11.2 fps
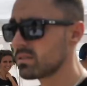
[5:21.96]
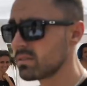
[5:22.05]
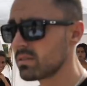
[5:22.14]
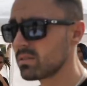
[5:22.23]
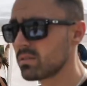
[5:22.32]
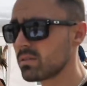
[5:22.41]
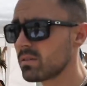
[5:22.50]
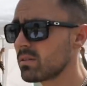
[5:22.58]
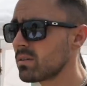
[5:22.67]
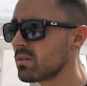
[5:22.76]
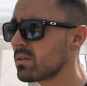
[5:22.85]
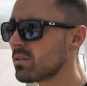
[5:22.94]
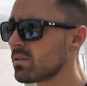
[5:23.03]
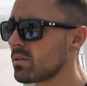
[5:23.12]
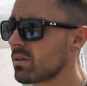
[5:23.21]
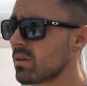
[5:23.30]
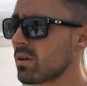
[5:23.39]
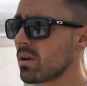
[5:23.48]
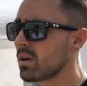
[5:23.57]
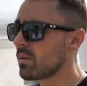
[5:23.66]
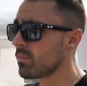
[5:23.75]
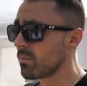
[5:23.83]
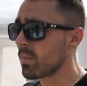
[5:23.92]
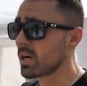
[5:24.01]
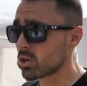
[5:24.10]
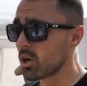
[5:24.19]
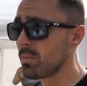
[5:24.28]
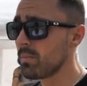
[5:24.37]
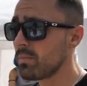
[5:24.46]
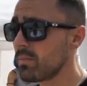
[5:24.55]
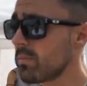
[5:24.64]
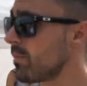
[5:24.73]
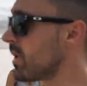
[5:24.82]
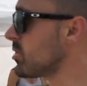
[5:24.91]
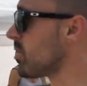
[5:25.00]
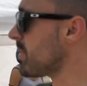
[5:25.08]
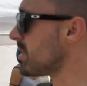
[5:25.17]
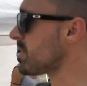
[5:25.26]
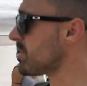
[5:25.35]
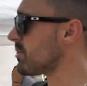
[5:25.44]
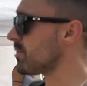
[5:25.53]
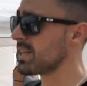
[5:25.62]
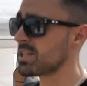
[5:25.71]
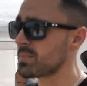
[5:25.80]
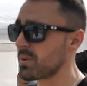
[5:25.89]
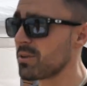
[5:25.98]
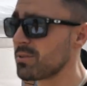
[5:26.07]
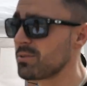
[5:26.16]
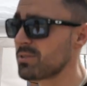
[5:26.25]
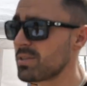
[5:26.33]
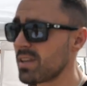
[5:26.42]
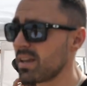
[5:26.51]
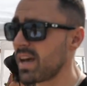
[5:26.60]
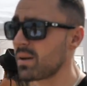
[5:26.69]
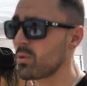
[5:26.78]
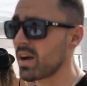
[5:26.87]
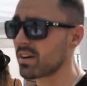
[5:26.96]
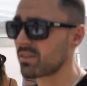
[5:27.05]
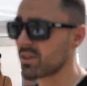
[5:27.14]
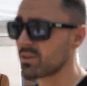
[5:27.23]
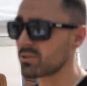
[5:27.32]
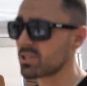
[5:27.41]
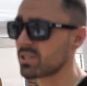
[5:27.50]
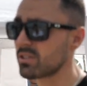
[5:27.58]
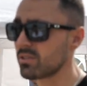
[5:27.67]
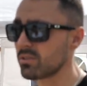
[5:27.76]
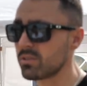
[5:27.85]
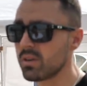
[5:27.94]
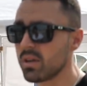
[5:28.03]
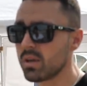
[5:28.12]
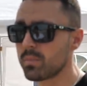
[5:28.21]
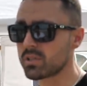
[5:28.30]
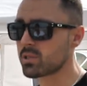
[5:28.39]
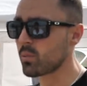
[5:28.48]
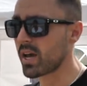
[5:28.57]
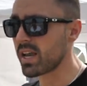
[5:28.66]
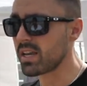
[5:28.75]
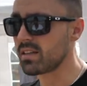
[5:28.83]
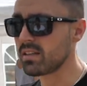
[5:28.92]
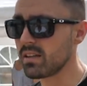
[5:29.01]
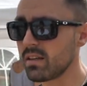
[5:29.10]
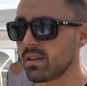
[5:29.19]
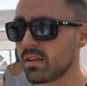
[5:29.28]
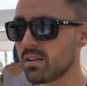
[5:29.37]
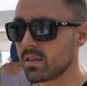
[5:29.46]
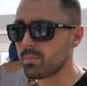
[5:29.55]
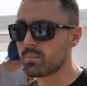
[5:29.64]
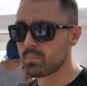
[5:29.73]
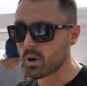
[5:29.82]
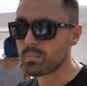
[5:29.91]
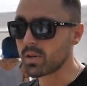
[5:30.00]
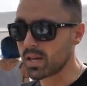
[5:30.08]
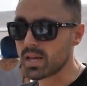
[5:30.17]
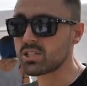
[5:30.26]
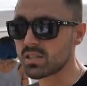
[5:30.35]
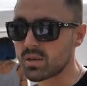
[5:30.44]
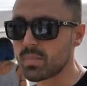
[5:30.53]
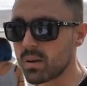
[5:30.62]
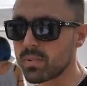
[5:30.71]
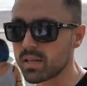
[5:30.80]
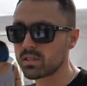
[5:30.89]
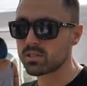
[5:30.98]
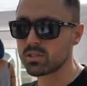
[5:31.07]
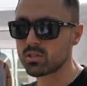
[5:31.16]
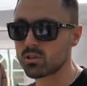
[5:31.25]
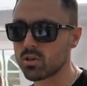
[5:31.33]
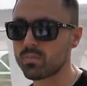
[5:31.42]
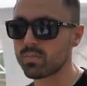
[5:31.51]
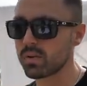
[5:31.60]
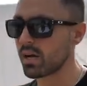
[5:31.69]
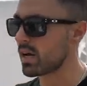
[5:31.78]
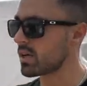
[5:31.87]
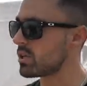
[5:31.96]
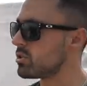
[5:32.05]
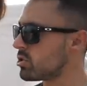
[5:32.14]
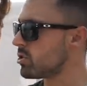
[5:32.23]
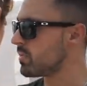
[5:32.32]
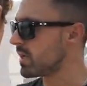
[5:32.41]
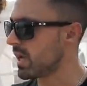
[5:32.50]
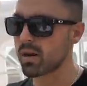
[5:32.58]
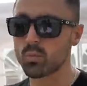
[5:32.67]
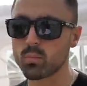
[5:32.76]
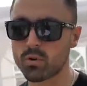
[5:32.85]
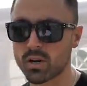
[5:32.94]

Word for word: And what is your, your Your, my job? Yes. My job is to expose animal agriculture to persuade the population, the public, to stop uh, consuming animal